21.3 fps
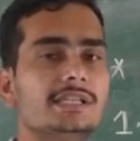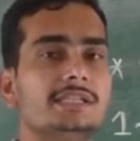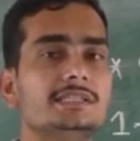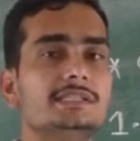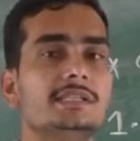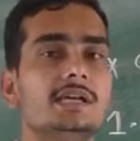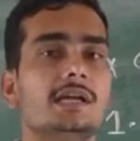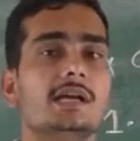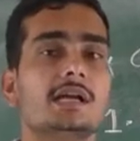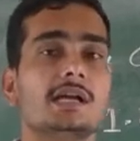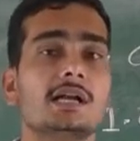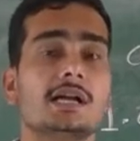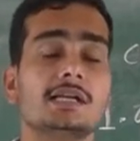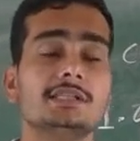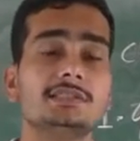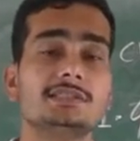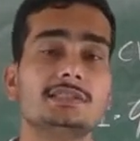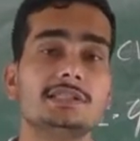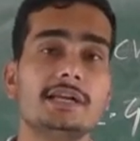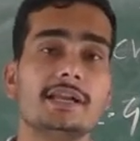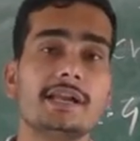is
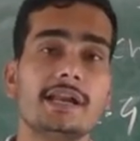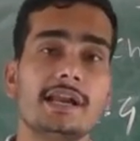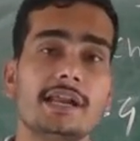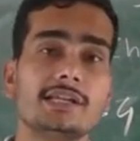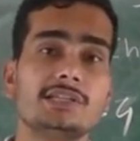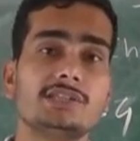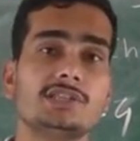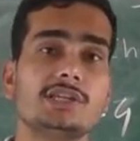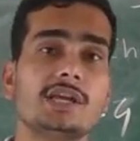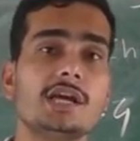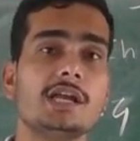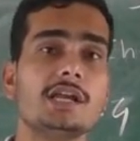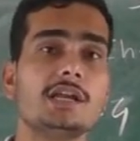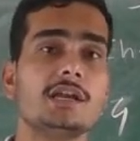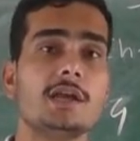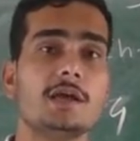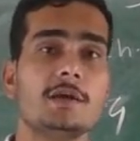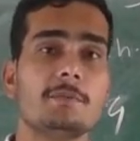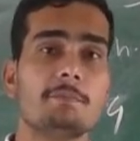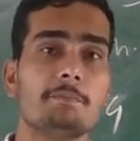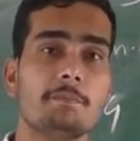
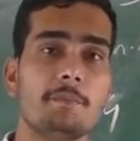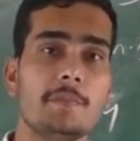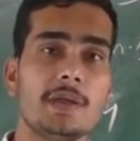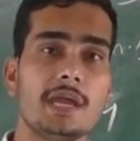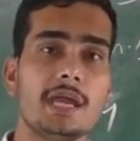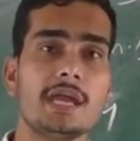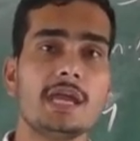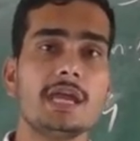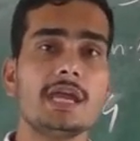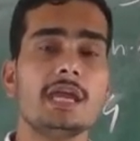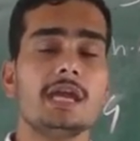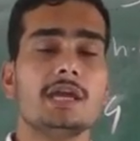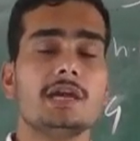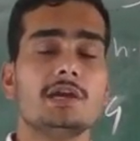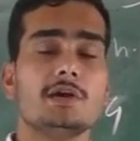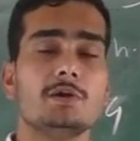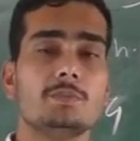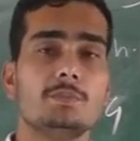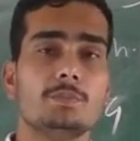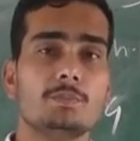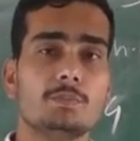consideration may
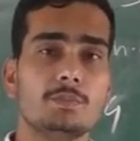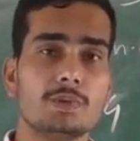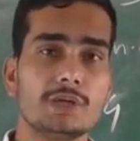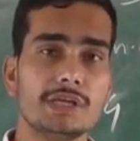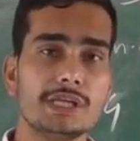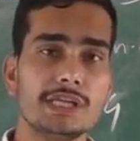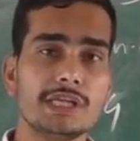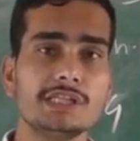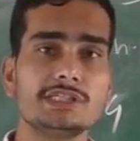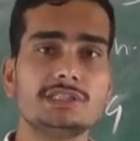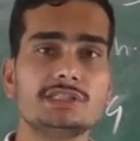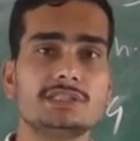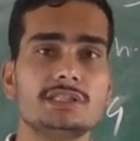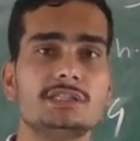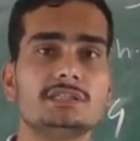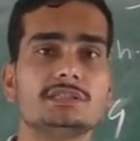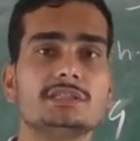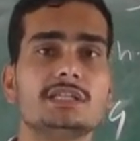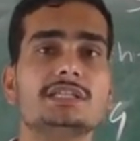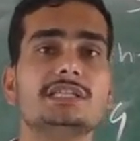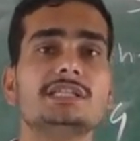reach
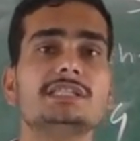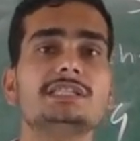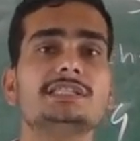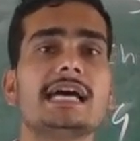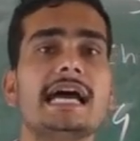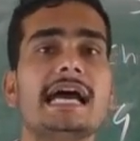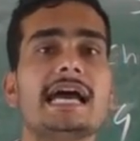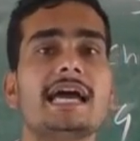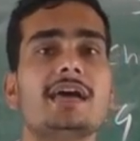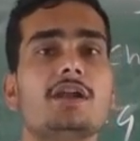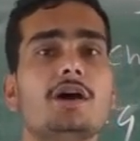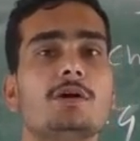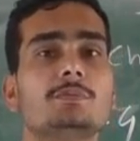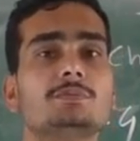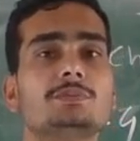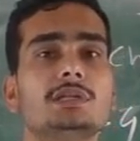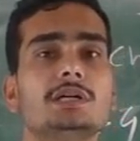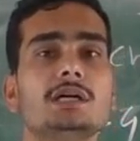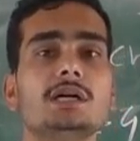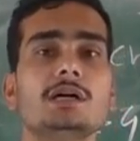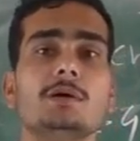the desire
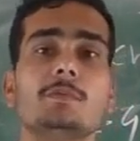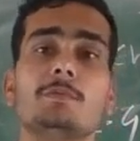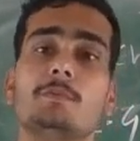of the